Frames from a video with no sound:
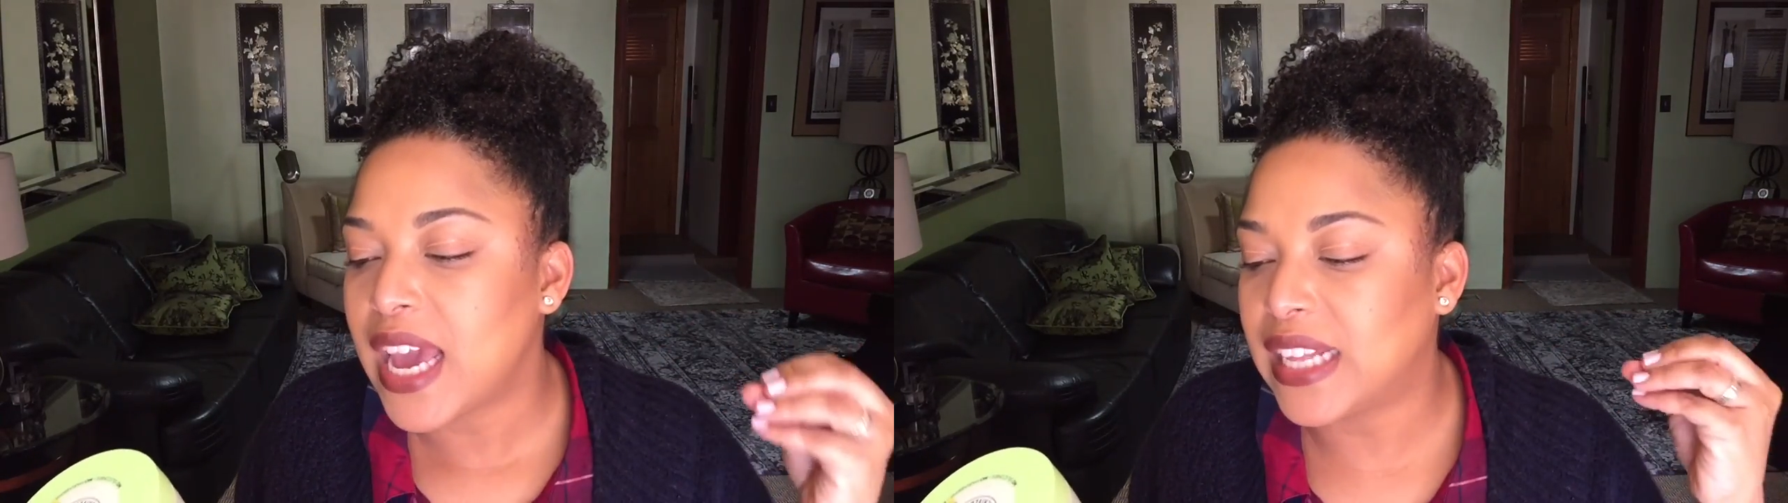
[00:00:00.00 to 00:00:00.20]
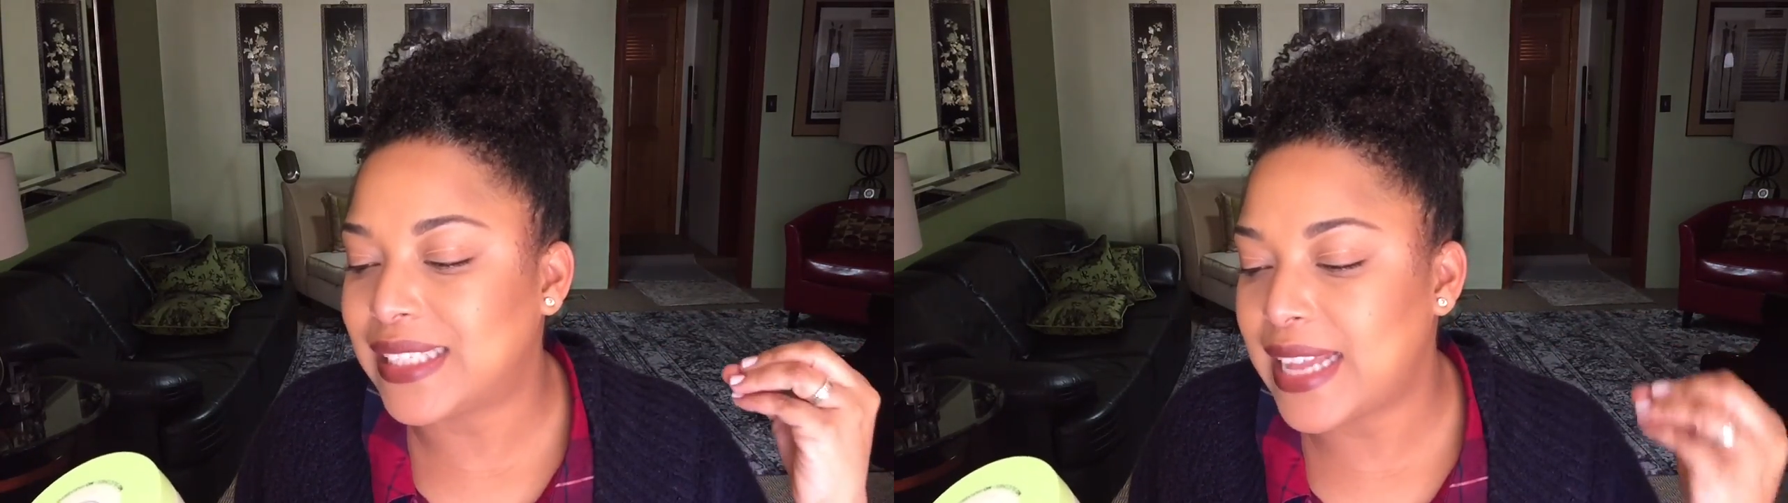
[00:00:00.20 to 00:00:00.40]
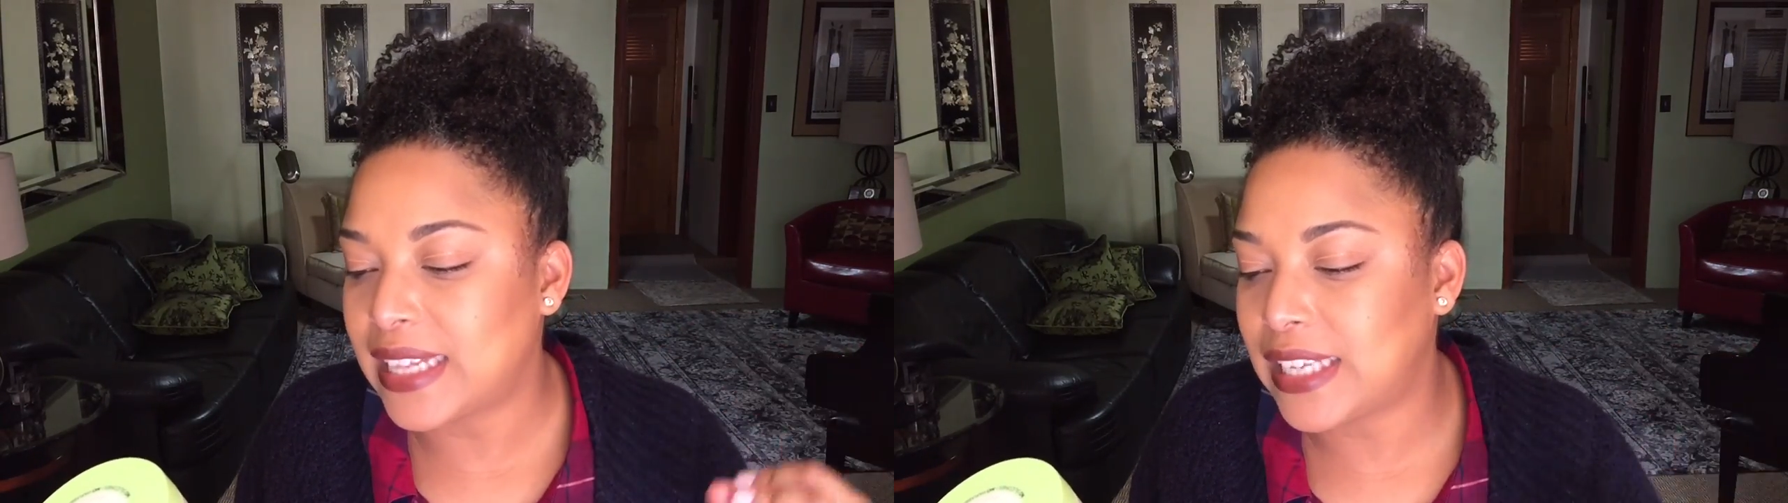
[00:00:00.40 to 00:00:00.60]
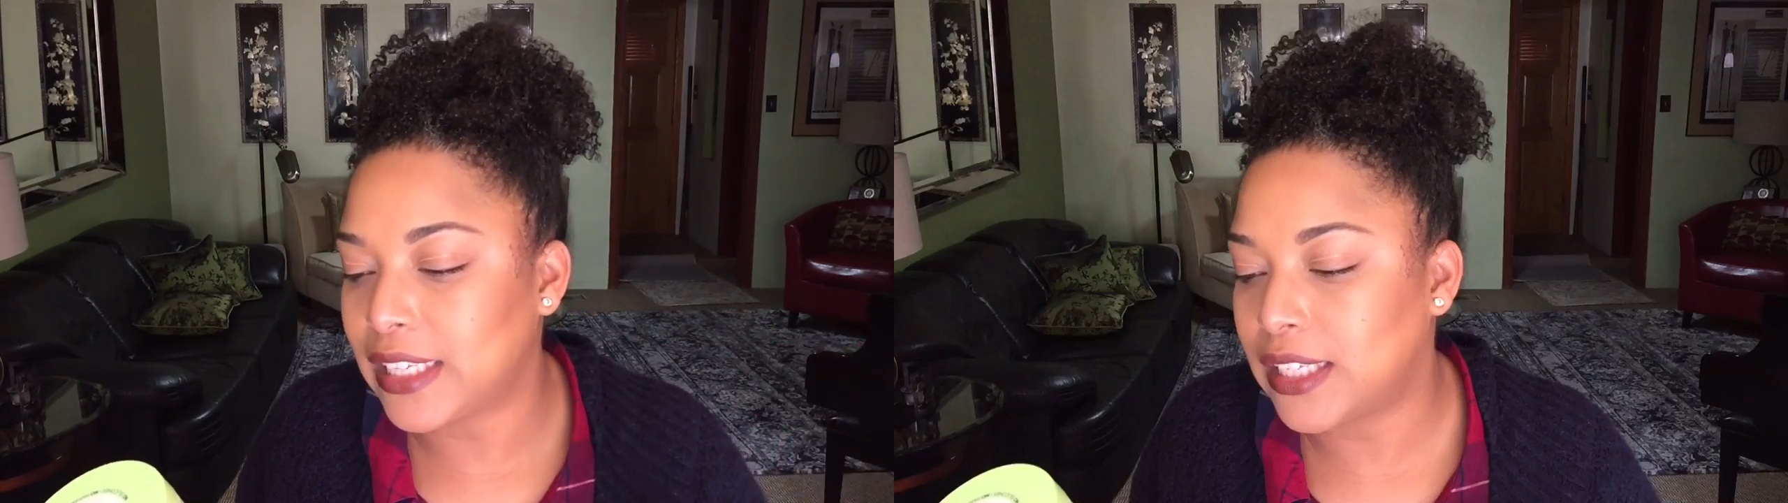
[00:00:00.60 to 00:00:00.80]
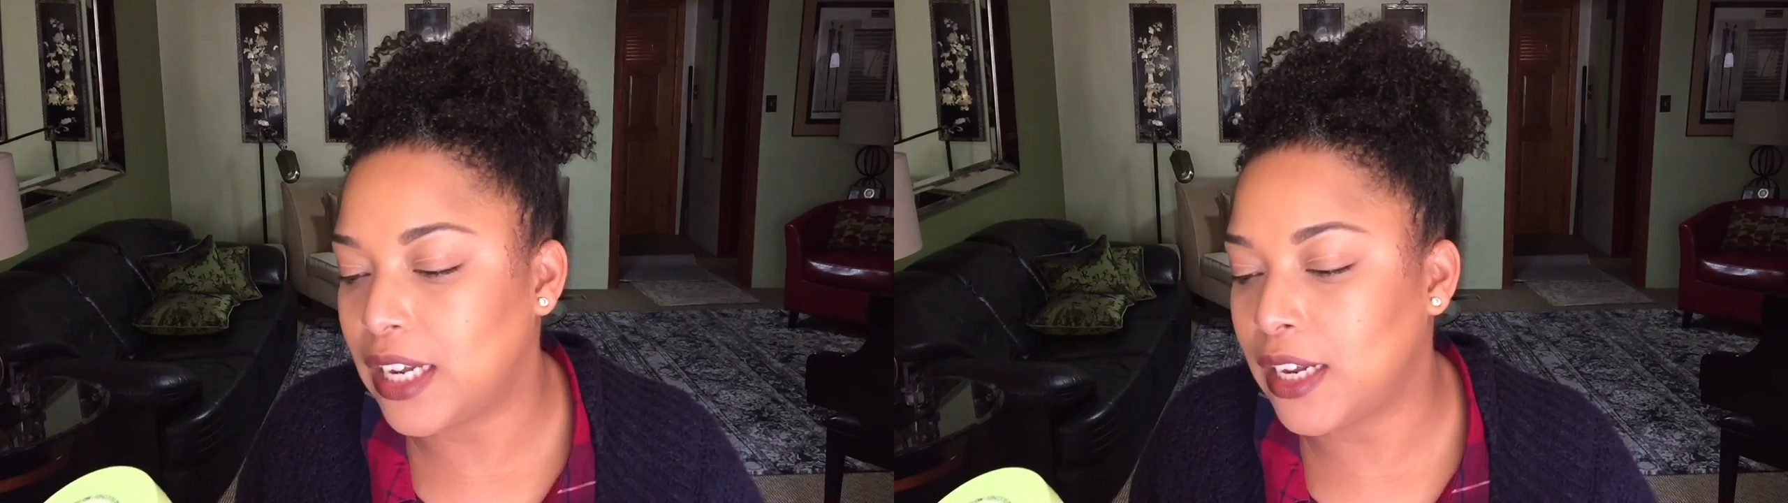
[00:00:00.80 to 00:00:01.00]
It's not
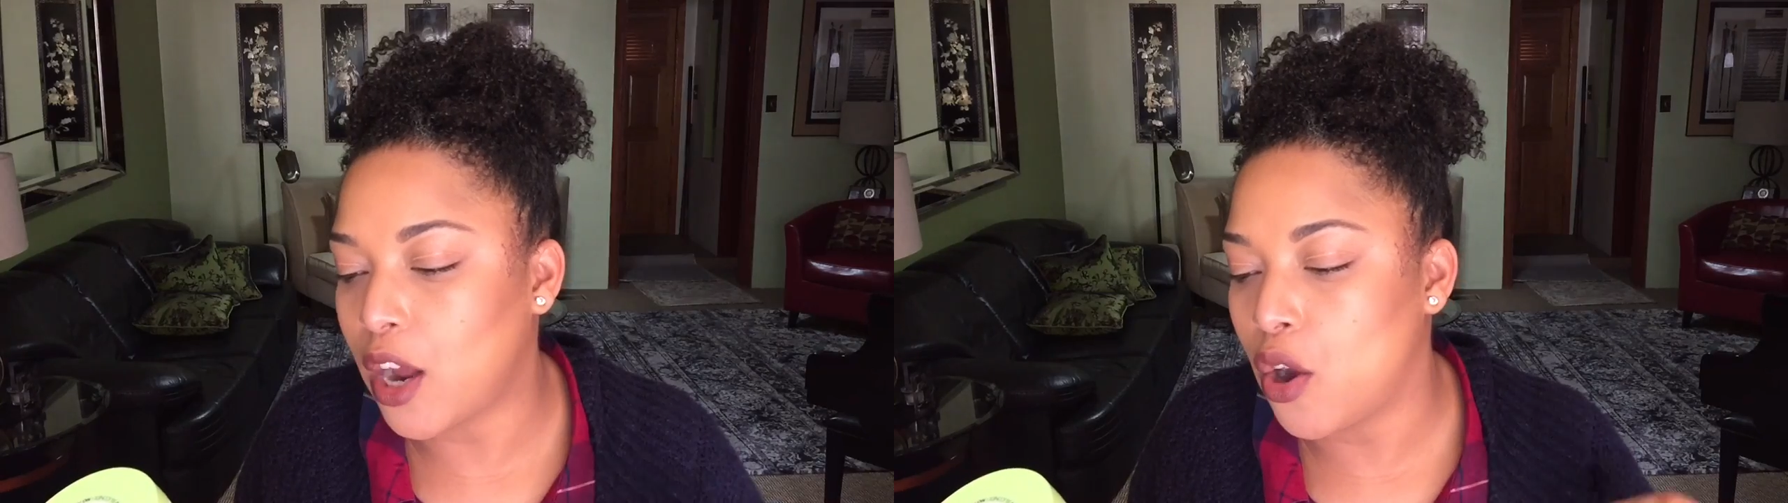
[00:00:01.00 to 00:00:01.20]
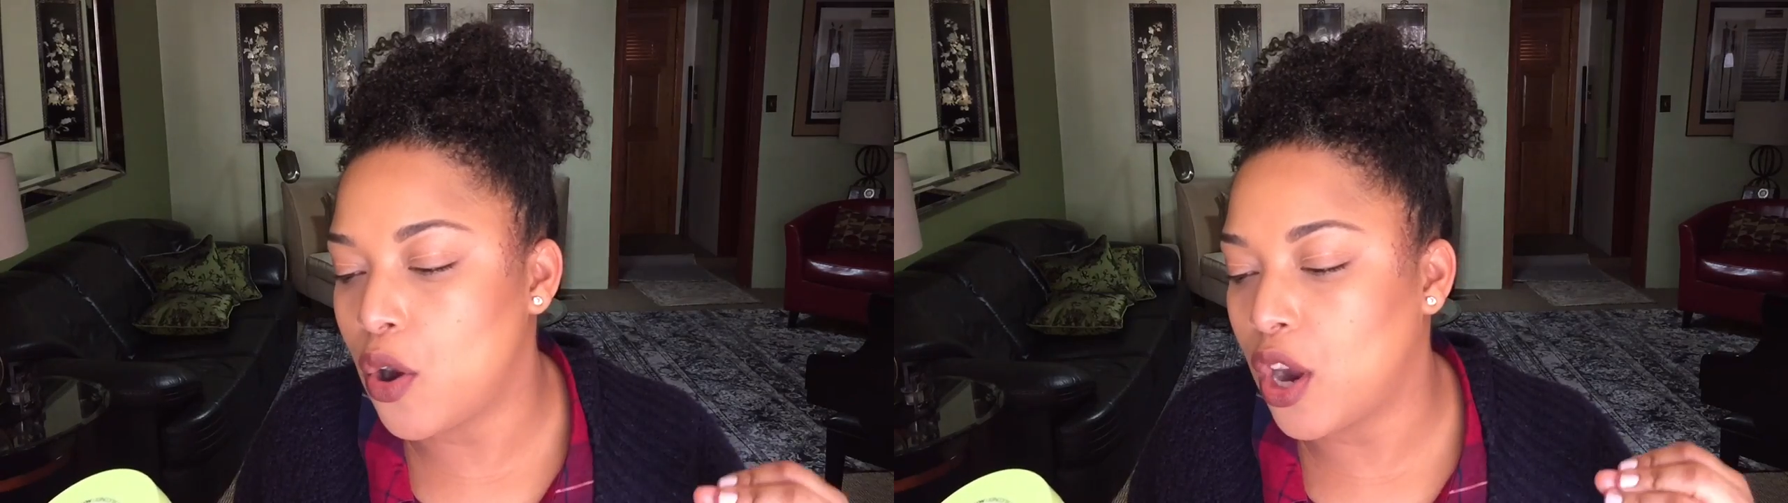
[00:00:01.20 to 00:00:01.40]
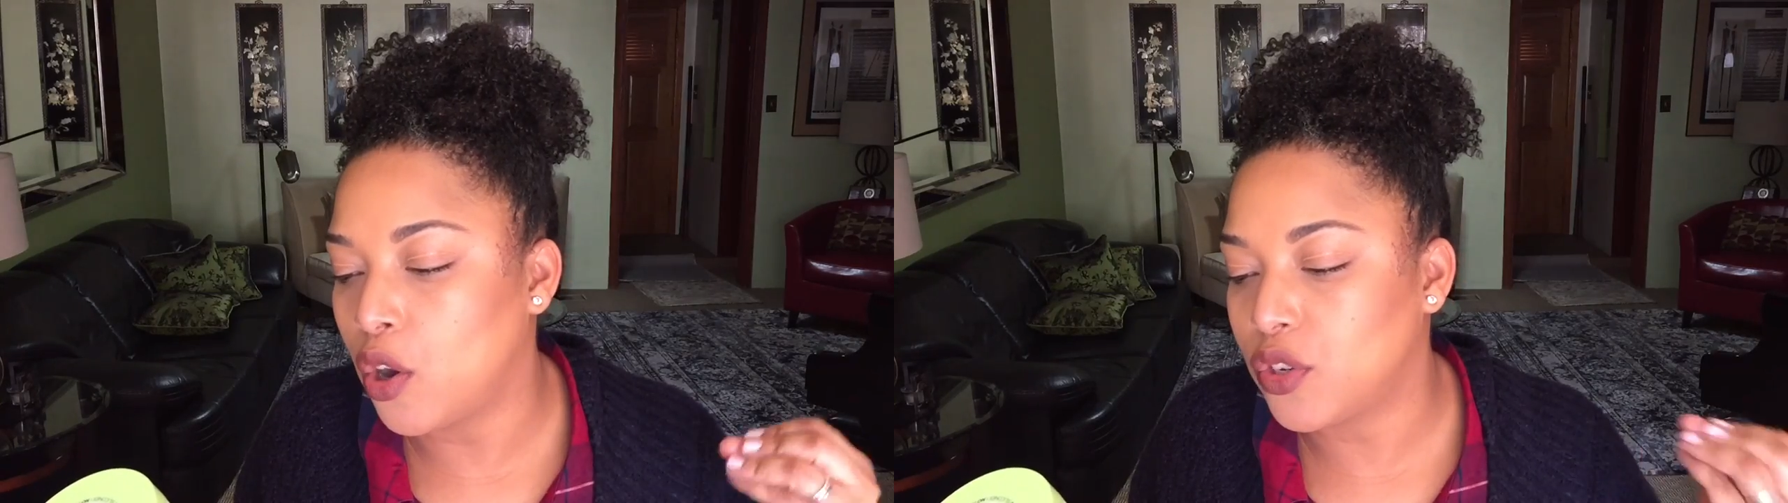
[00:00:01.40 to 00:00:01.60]
tested on